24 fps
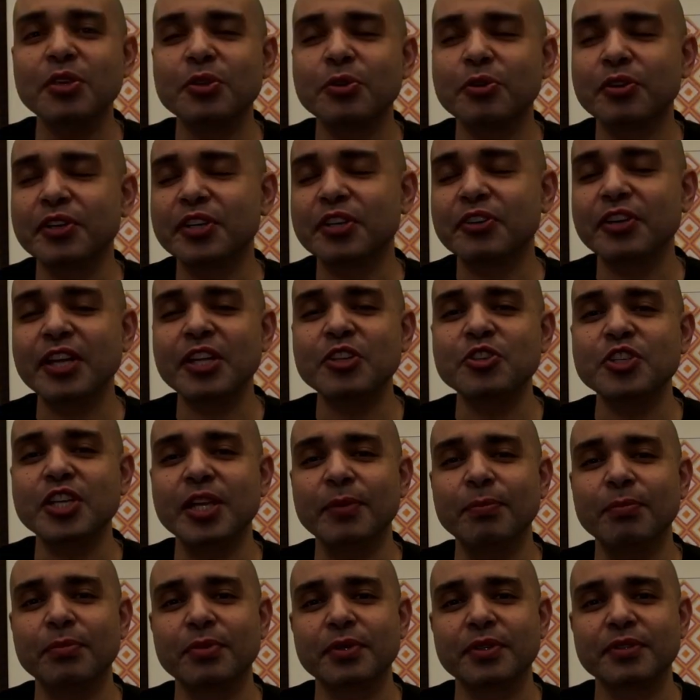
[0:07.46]
you're in great
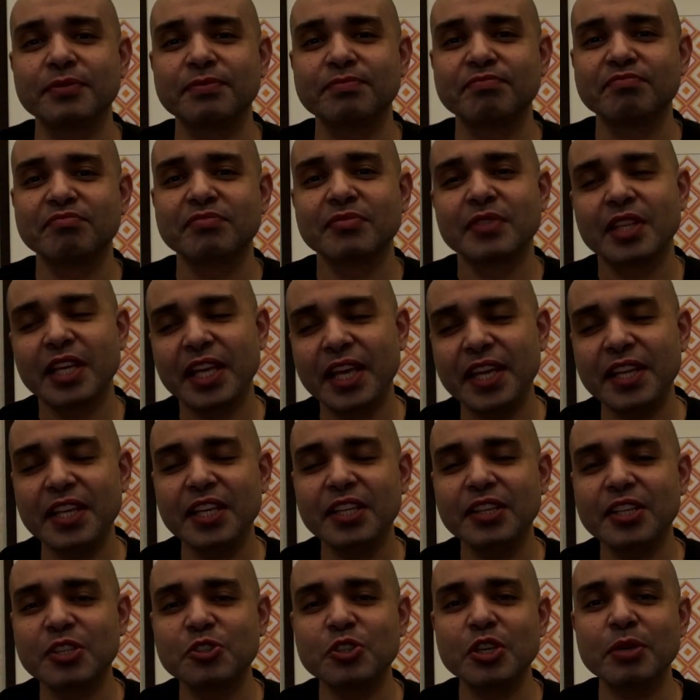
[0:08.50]
shape,
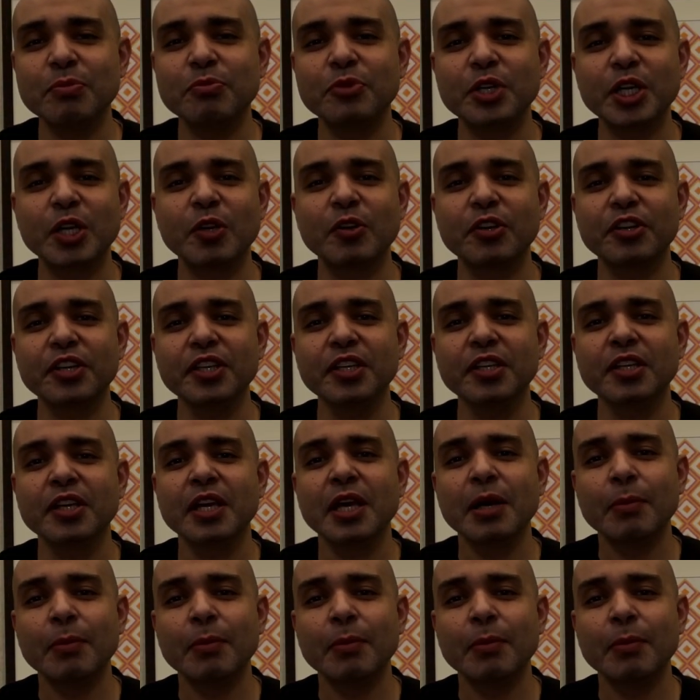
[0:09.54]
hitting the gym regularly,